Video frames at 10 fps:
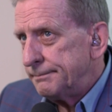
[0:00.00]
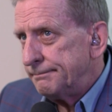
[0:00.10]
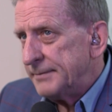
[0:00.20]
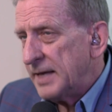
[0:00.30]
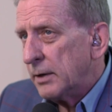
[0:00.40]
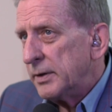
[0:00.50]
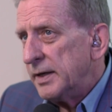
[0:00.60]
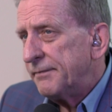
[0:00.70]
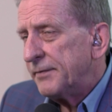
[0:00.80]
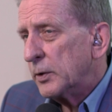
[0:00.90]
Now,
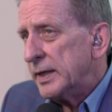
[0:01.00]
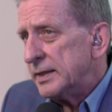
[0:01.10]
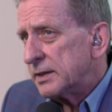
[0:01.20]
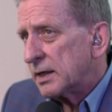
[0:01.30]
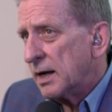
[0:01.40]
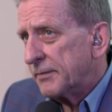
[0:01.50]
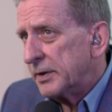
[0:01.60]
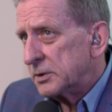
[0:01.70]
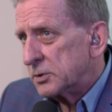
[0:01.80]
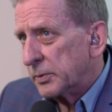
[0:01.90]
if there is a
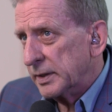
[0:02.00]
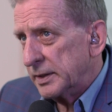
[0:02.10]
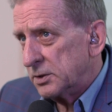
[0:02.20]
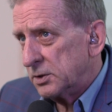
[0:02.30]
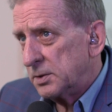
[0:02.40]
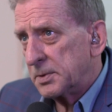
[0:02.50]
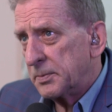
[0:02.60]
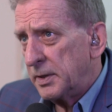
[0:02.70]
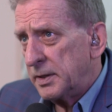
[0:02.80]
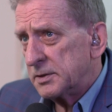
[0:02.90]
confidential relationship, the
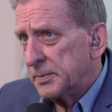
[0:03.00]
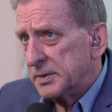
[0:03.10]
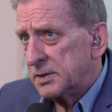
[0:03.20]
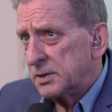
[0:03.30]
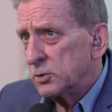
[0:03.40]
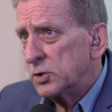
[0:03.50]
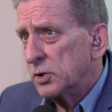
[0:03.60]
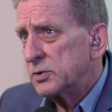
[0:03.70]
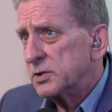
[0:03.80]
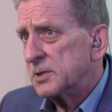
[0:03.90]
plaintiff must still show
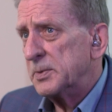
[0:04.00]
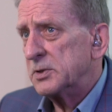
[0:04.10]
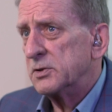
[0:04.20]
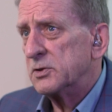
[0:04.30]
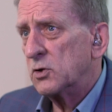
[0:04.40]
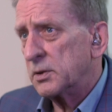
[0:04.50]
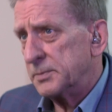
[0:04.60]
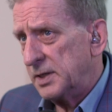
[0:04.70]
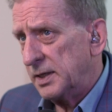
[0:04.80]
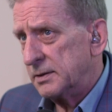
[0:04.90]
suspicious
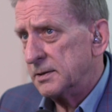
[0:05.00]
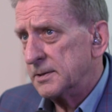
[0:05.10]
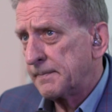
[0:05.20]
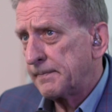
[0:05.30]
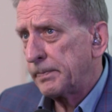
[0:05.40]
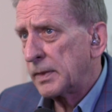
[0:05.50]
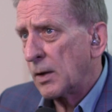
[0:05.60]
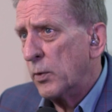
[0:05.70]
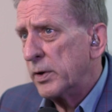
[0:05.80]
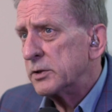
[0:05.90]
circumstances.
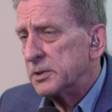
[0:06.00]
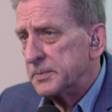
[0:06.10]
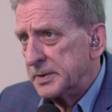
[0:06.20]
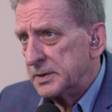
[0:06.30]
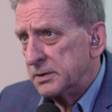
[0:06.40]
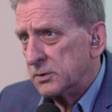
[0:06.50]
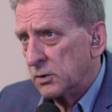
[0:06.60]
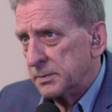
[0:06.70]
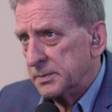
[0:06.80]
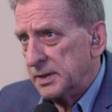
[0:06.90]
What are suspicious
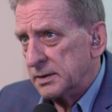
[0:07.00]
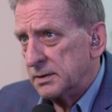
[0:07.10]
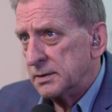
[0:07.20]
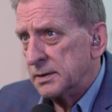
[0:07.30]
circumstances?